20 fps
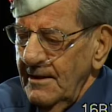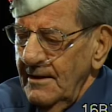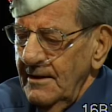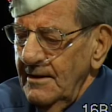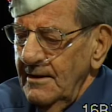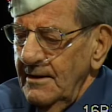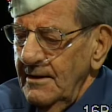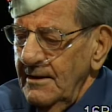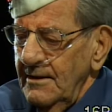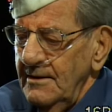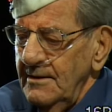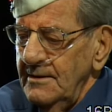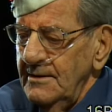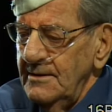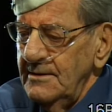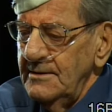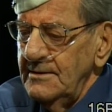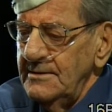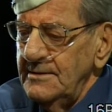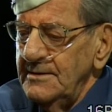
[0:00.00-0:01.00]
And uh,
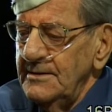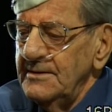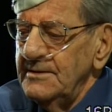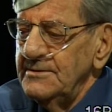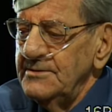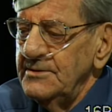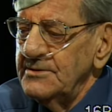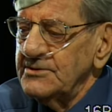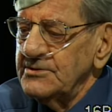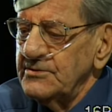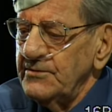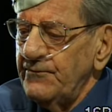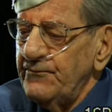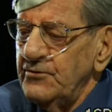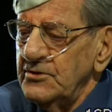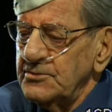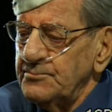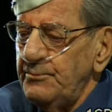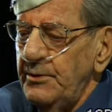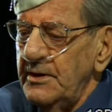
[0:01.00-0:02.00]
this is the first part
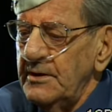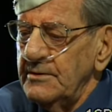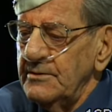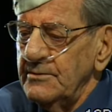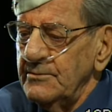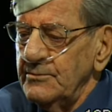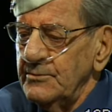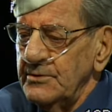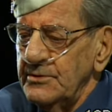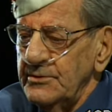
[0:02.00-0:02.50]
of where in uh,